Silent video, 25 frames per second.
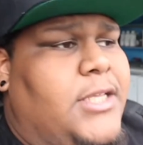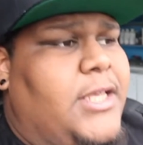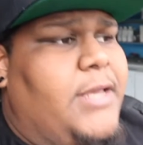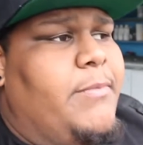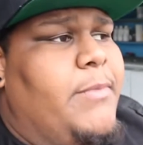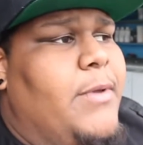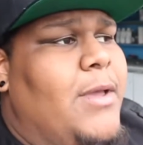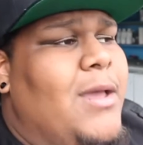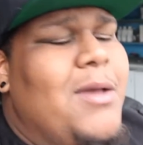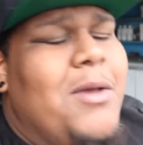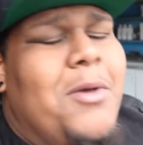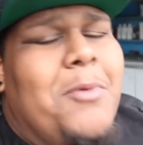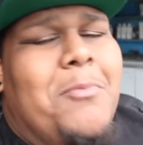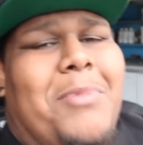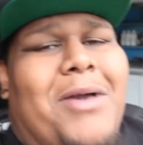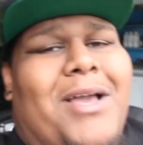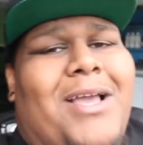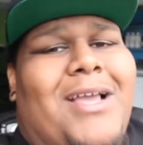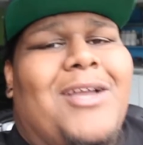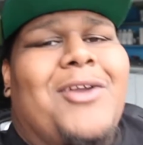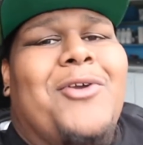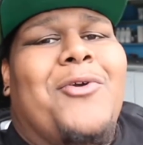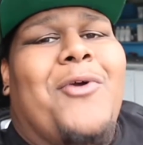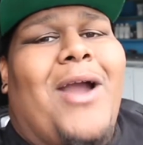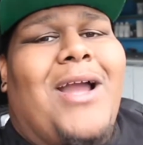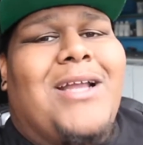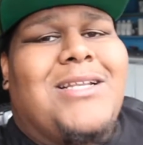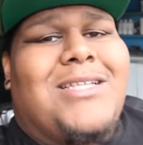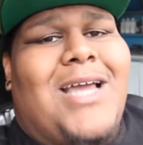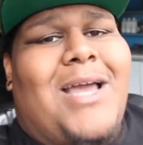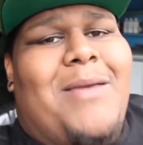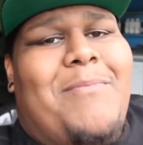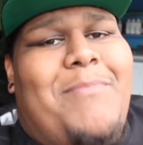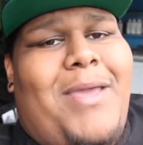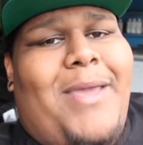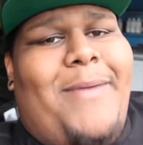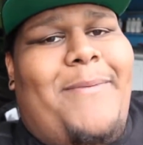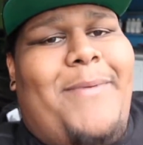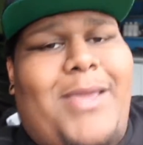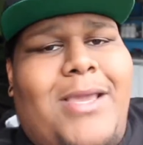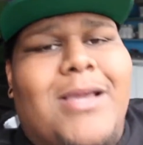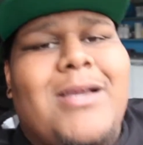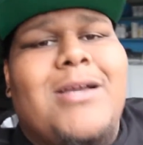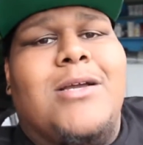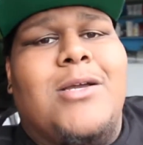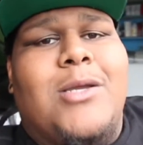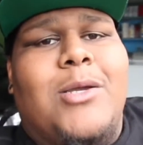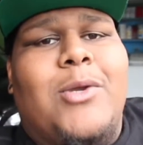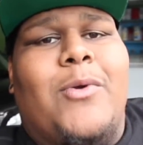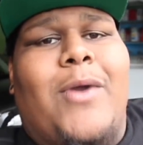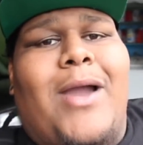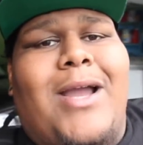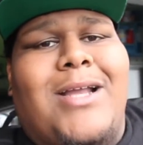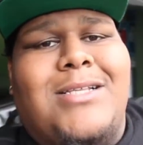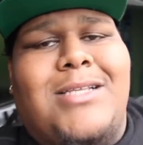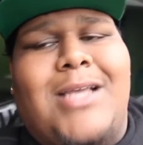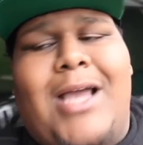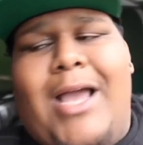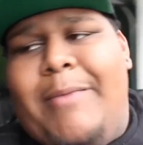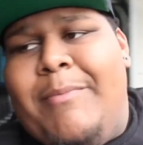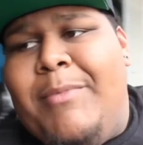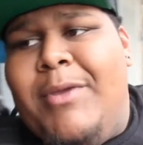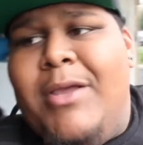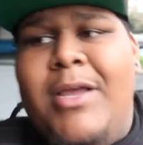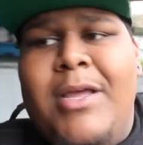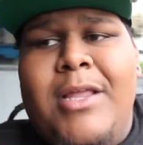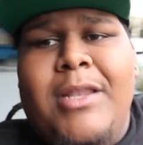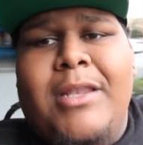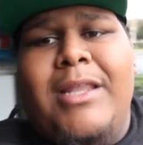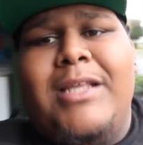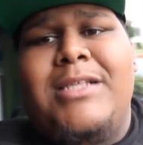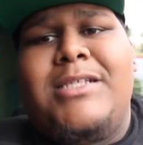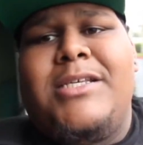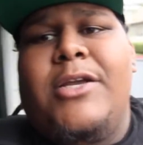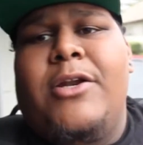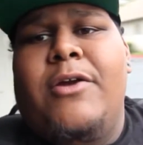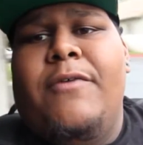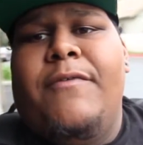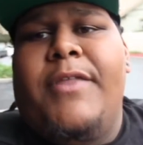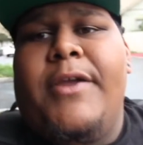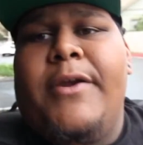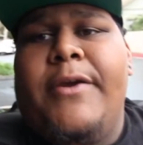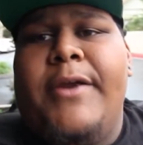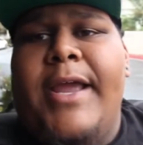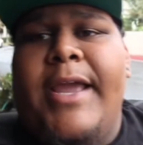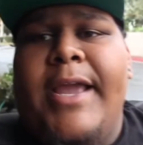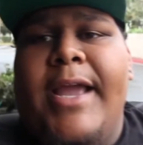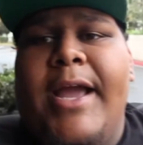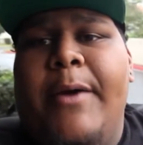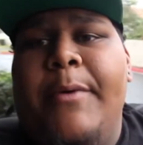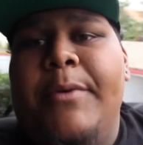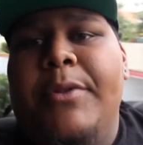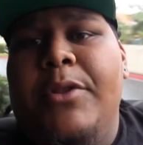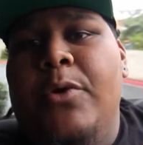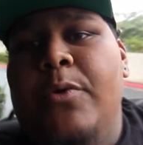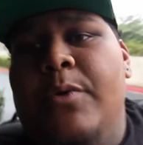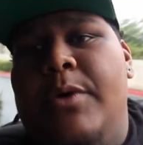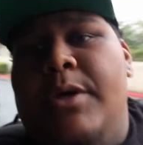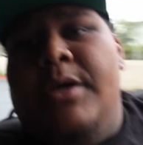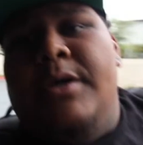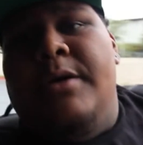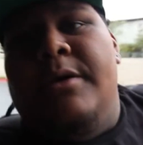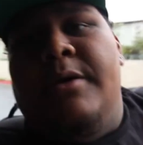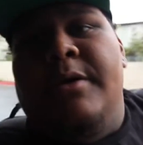sleep, but grind time, baby. Grind time. Let's get over there and hang out with Luke.